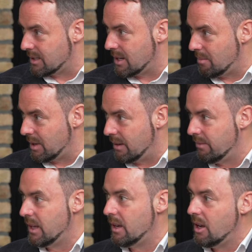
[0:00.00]
insomnia
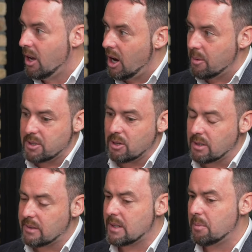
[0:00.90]

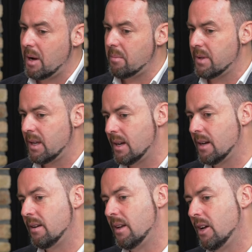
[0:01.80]
obstructive sleep
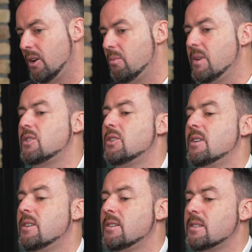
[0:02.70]
apnea, which
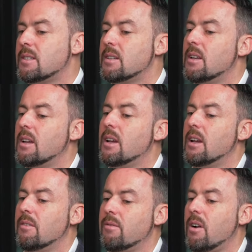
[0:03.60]
is
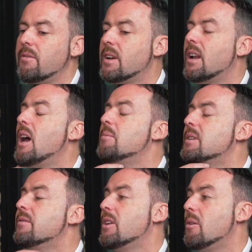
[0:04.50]
involving collapse
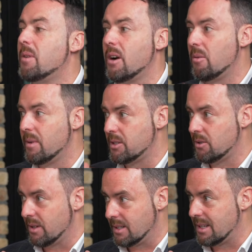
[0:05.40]
of the upper airways
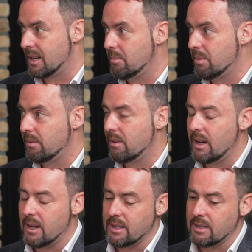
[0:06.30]
during sleep.
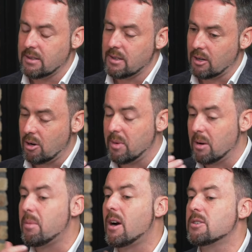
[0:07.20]
And it could be
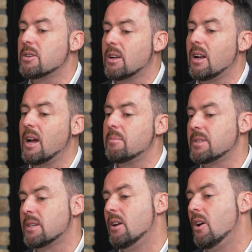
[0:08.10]
a partial
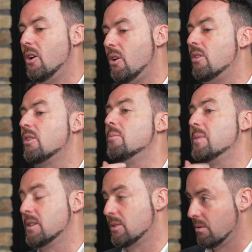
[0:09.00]
collapse or it could
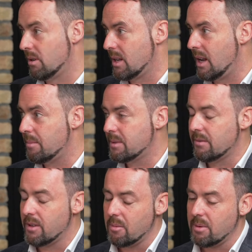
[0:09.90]
be a total collapse
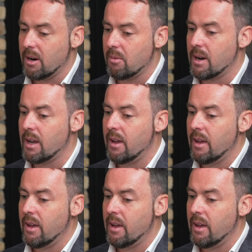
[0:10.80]
of the upper airway.